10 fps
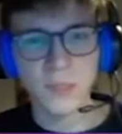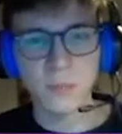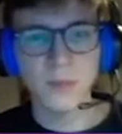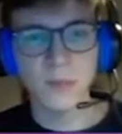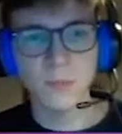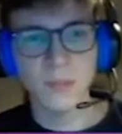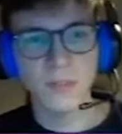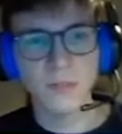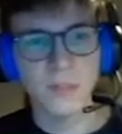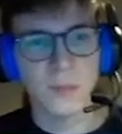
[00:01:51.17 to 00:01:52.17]
but Levitate
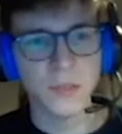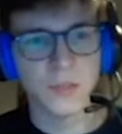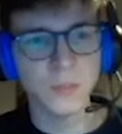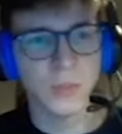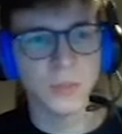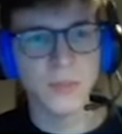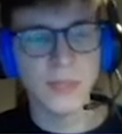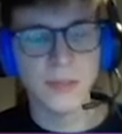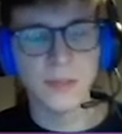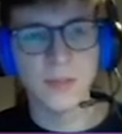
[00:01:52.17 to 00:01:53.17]
makes you immune to that.
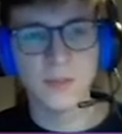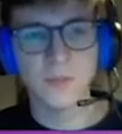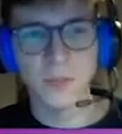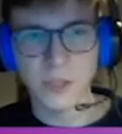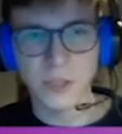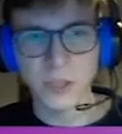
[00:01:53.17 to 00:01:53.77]
That's very good.